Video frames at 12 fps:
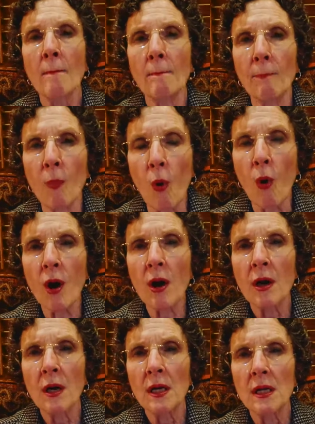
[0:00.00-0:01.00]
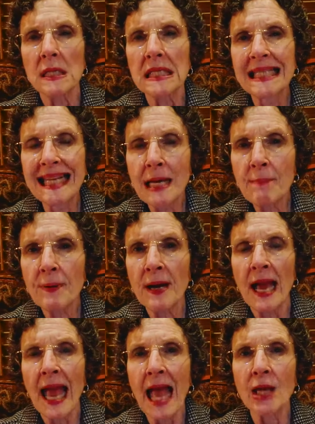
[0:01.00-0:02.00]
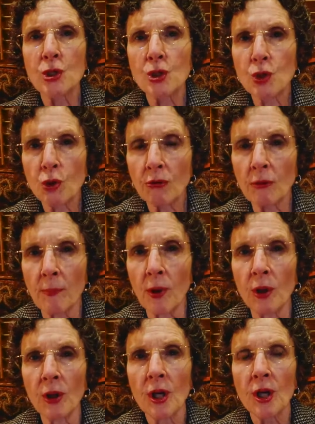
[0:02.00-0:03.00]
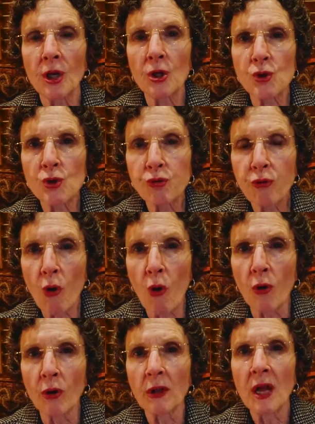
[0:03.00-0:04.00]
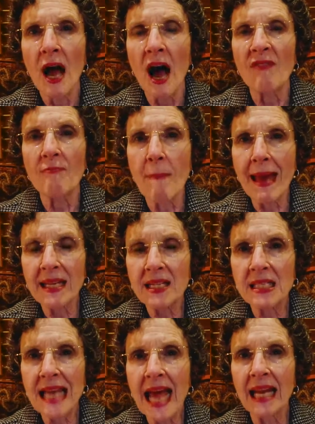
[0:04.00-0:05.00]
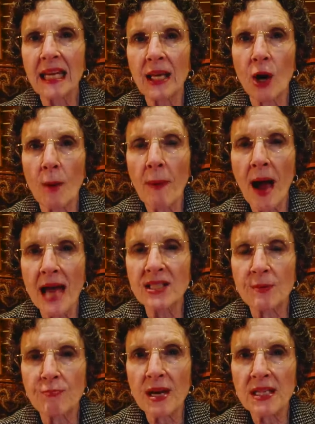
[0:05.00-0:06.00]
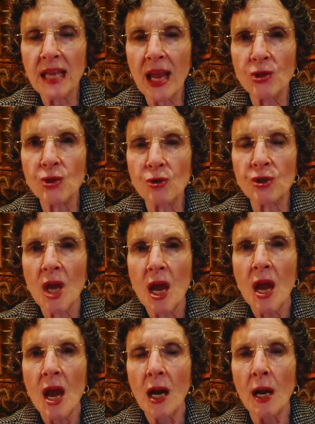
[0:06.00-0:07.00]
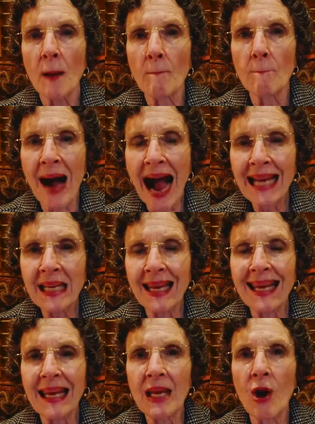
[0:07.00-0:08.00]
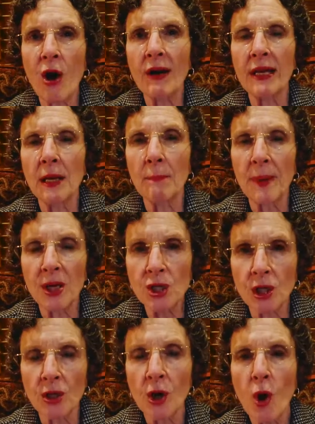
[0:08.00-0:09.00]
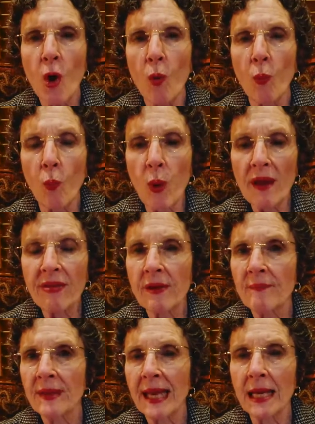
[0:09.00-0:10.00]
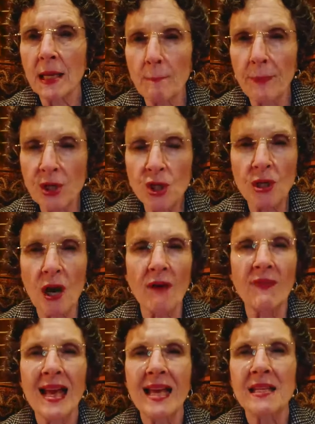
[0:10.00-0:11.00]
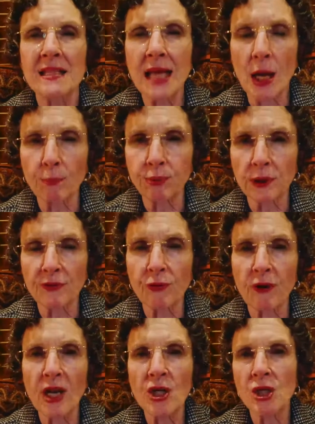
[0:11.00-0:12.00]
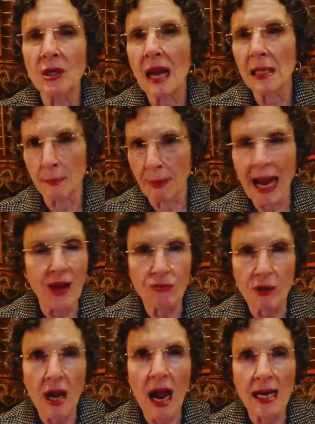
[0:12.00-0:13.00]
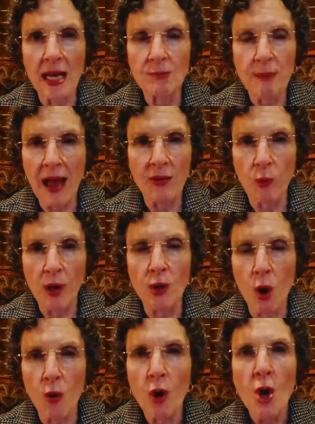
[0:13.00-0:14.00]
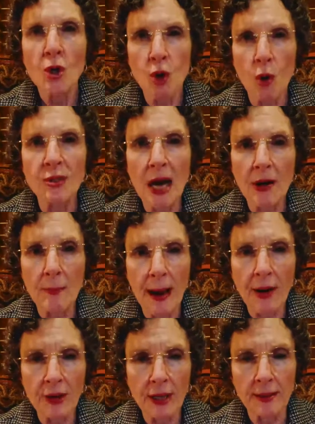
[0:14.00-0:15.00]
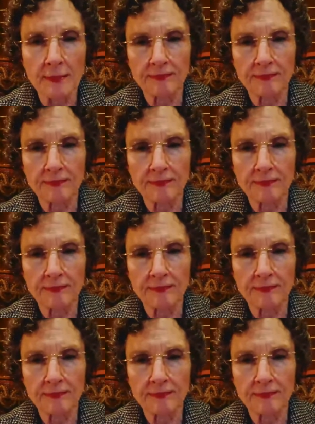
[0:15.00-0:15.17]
more deep and durable control of metastatic ER positive breast cancers, combining ER inhibition with inhibition of cell proliferation and the PI3 kinase pathway. No, no doubt about it.